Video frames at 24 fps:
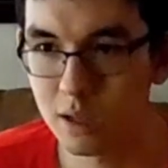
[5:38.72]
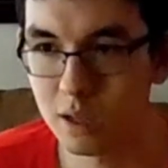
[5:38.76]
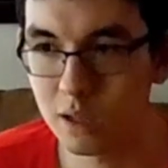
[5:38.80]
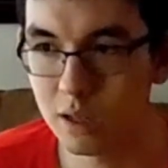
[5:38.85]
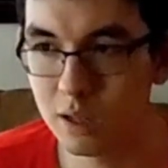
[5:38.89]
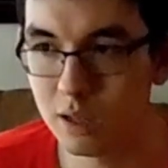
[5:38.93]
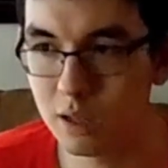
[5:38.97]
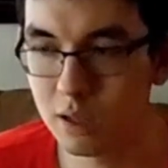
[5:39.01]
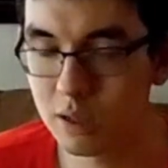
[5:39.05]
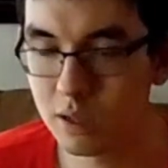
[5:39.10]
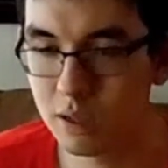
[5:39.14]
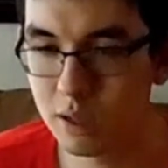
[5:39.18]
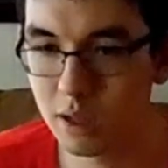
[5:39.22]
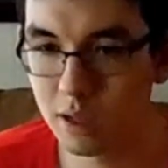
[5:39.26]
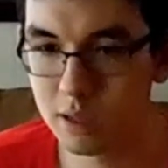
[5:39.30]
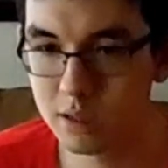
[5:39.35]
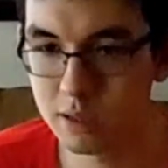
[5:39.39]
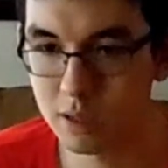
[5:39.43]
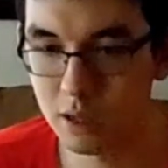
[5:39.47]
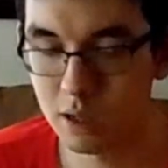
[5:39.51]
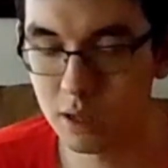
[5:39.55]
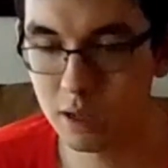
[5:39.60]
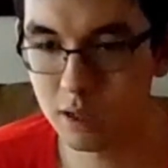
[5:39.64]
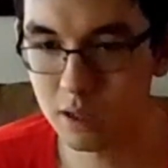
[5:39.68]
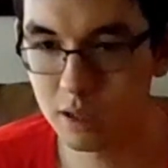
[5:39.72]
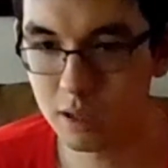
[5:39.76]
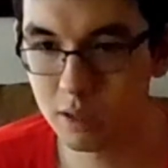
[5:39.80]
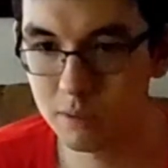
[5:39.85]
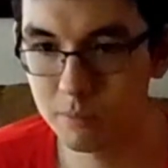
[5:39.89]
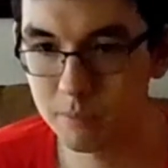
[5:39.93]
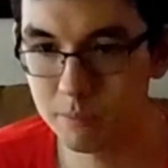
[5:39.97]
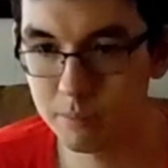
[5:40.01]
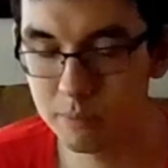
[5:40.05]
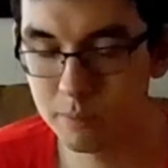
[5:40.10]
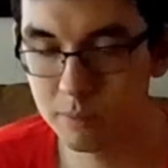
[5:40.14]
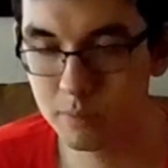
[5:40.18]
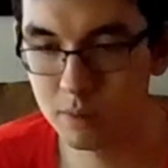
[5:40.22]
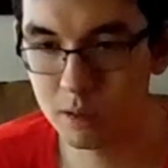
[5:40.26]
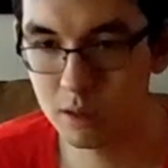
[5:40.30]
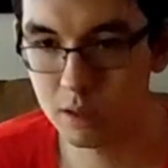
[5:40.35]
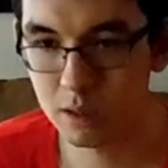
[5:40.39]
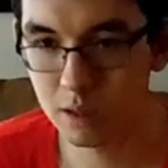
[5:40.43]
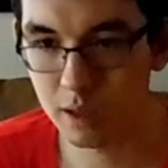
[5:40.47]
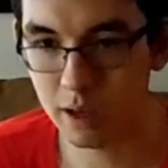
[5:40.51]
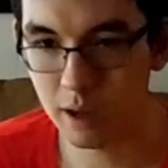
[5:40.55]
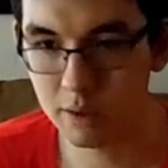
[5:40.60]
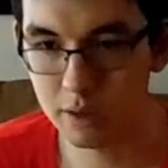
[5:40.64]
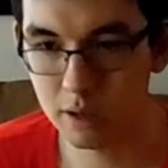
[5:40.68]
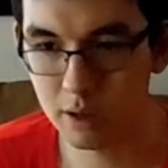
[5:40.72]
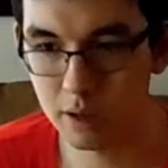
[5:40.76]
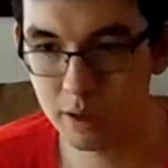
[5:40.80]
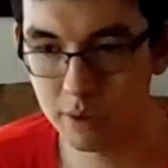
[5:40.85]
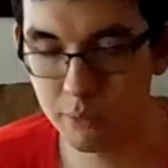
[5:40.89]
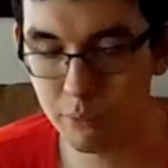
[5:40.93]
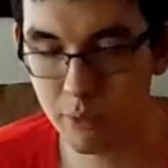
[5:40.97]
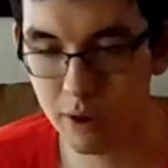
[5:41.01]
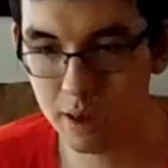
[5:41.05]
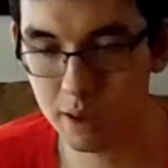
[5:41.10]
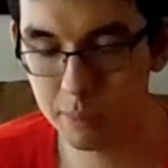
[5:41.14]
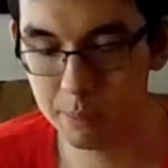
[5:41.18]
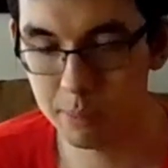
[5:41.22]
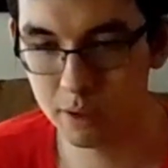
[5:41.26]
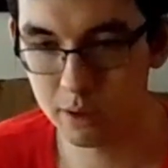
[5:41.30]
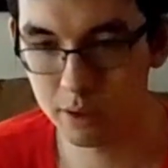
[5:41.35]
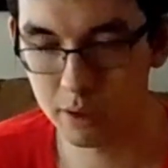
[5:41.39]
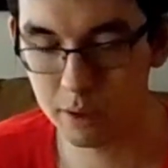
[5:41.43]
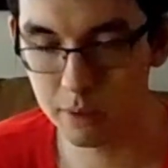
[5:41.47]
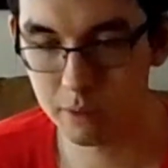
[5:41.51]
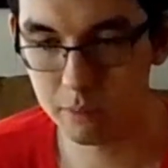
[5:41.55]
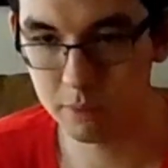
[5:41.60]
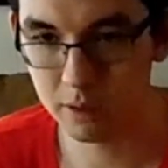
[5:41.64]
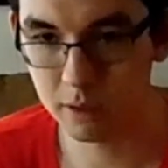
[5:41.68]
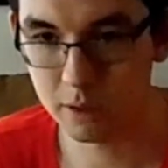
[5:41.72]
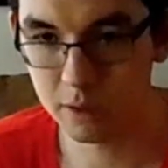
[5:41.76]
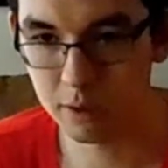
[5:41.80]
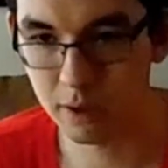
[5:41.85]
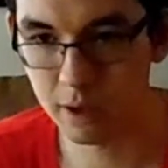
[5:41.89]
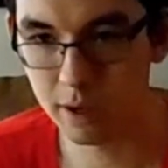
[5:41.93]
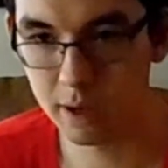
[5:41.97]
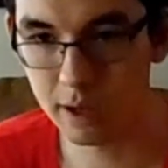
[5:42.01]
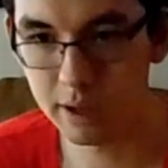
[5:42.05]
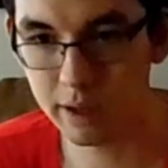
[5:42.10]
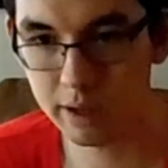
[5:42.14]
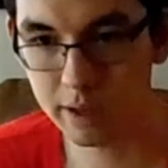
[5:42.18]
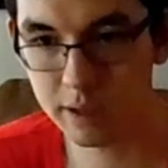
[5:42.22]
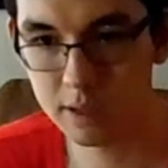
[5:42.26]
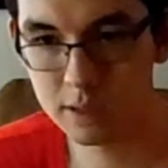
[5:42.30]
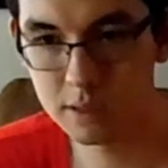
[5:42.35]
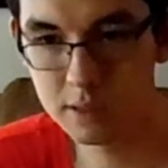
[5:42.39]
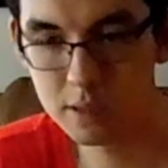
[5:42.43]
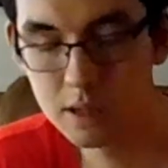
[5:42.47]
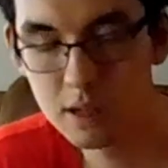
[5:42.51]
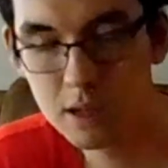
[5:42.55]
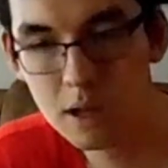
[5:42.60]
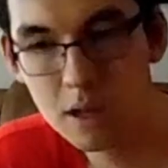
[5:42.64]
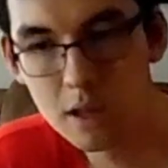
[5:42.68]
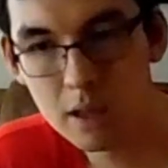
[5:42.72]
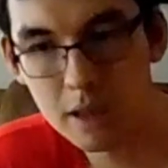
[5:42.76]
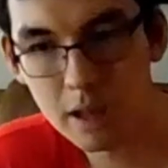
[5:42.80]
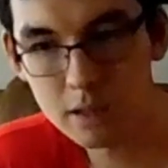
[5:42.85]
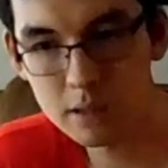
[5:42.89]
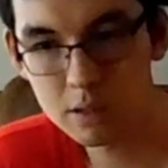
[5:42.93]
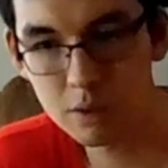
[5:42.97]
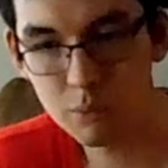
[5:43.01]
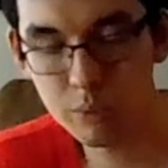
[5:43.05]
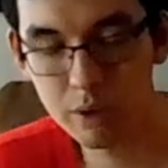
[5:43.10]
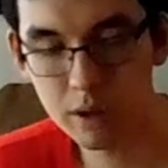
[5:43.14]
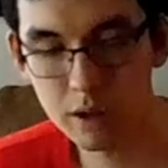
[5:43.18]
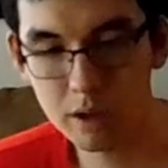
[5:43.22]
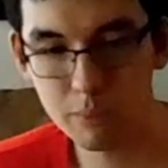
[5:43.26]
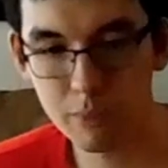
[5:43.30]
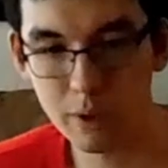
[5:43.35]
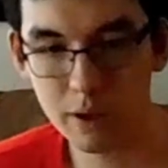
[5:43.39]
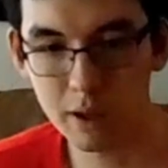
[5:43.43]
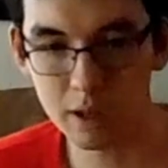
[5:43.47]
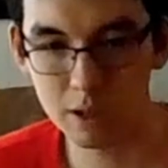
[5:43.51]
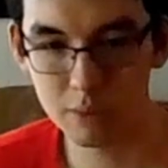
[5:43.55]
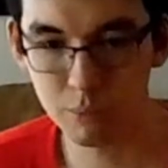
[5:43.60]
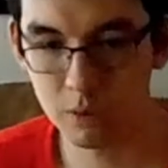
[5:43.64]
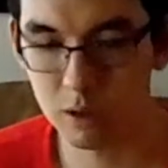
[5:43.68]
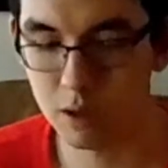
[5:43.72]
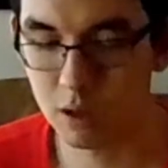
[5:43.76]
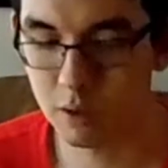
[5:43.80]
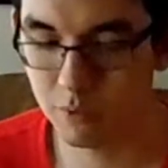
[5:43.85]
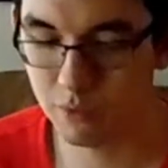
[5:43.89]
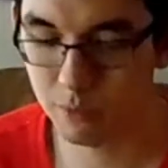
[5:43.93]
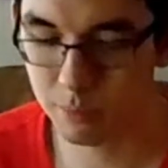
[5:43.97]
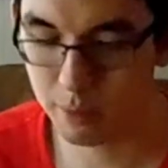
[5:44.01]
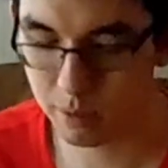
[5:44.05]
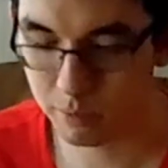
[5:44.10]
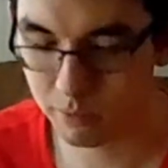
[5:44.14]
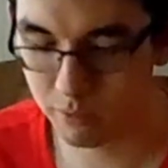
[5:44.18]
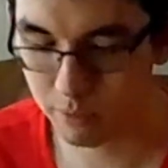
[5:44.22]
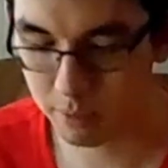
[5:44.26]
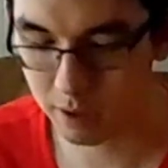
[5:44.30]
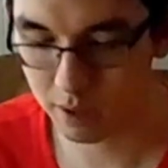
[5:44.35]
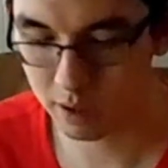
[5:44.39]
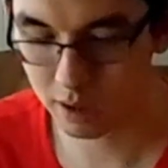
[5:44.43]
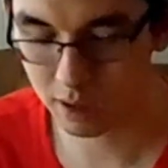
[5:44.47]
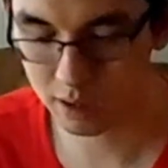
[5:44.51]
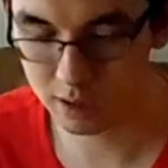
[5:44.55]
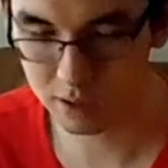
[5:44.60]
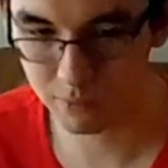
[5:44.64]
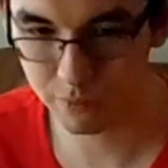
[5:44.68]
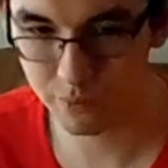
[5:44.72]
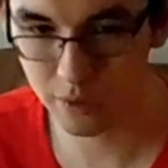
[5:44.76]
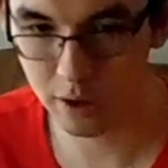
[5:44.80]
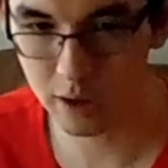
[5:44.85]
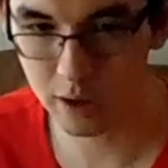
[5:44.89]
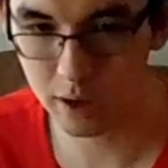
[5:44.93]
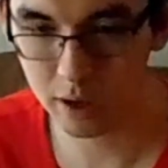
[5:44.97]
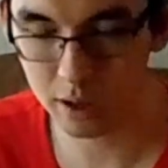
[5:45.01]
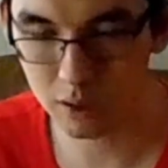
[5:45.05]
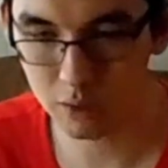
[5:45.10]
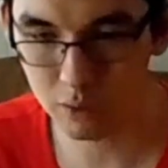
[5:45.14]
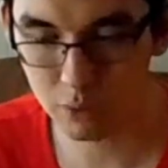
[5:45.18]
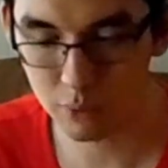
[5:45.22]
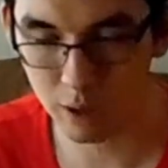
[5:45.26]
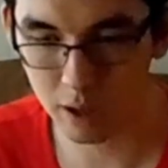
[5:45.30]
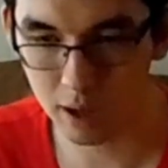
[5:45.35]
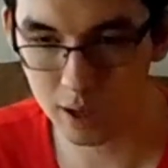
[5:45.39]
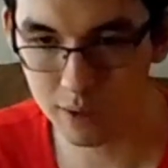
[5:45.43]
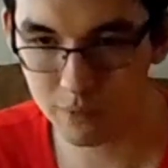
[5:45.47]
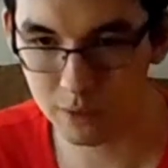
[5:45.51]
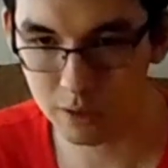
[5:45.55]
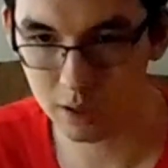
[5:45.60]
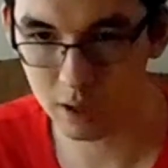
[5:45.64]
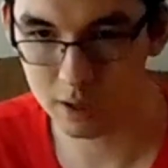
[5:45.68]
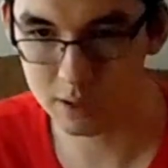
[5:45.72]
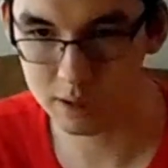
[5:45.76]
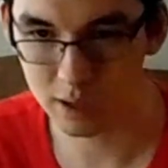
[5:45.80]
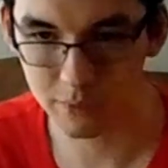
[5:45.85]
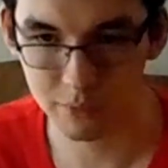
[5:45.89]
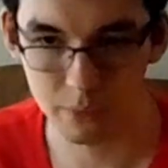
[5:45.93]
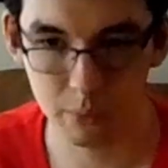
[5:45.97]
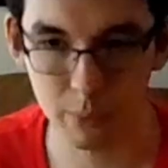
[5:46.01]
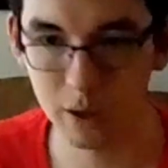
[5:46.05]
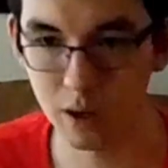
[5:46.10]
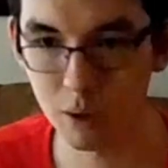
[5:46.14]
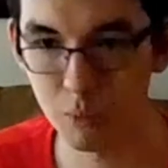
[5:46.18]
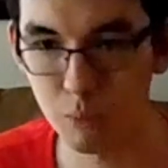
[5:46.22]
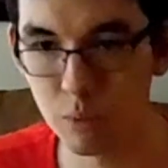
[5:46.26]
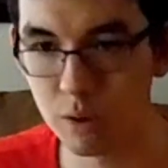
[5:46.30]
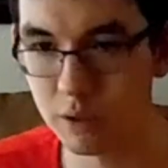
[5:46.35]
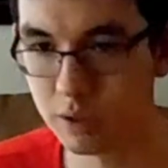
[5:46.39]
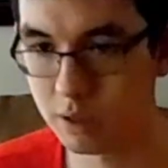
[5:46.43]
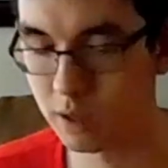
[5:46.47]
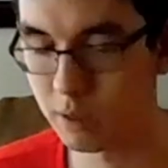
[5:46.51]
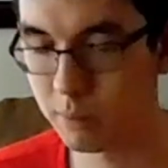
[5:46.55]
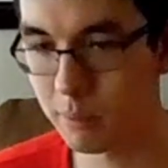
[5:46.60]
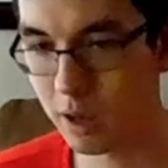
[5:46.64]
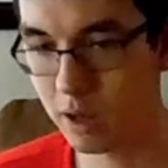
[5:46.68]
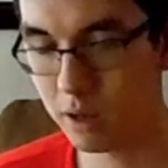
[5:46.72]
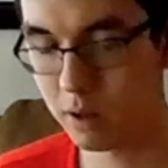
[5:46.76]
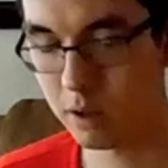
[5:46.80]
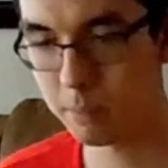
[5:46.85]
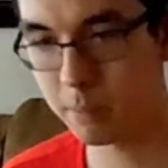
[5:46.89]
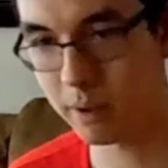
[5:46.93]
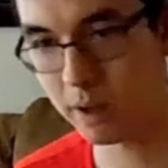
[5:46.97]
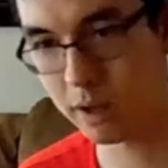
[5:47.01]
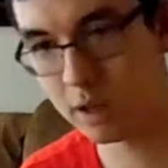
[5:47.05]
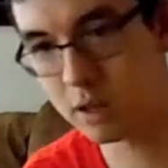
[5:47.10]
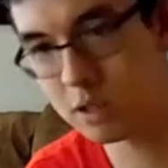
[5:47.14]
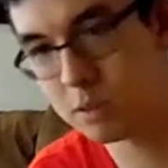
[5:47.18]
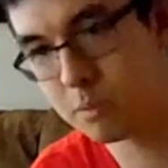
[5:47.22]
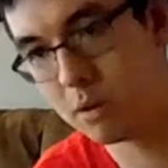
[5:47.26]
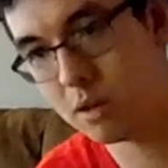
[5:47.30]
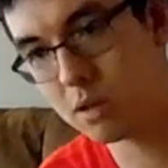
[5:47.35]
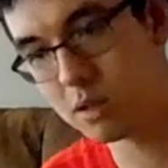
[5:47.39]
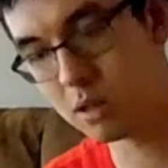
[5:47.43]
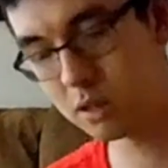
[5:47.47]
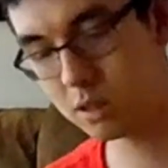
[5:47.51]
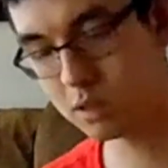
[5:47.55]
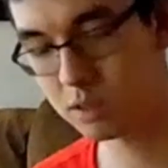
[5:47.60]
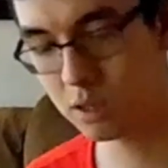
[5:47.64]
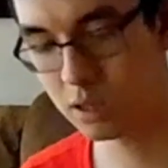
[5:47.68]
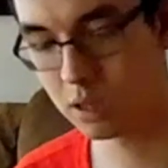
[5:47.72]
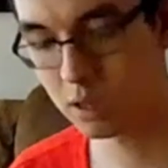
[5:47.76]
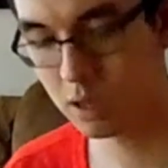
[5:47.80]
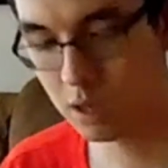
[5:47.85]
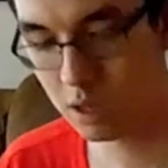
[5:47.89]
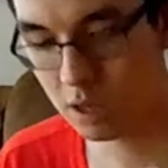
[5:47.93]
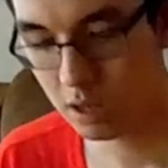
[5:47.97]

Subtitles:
nearly as out there rather than being in your head, I guess that's a weird way to word it. That's a very creative and insightful way to word it in my experience.